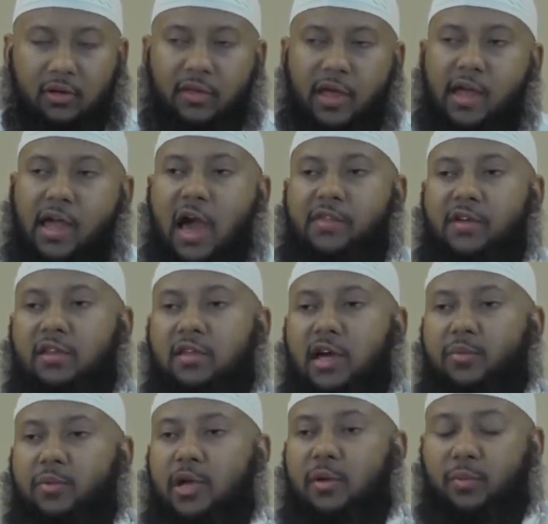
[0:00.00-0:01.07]
they gathered
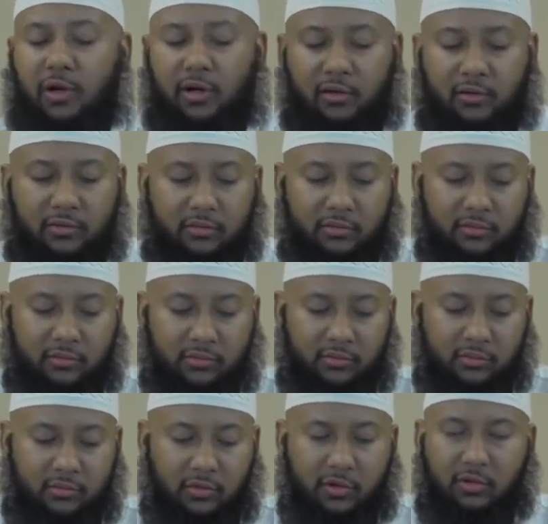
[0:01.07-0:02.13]
their people,
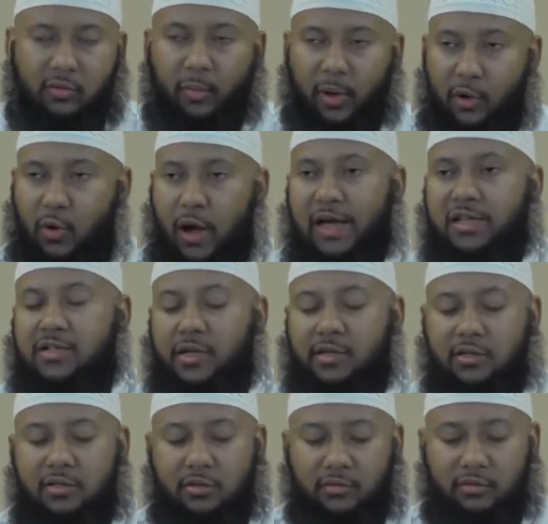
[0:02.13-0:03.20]
Banu
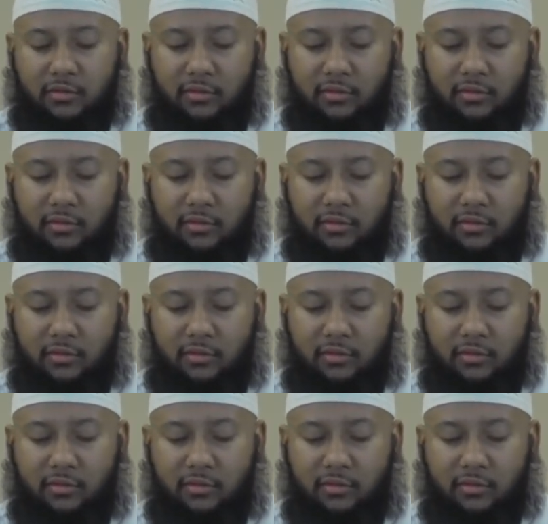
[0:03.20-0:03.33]
Asad,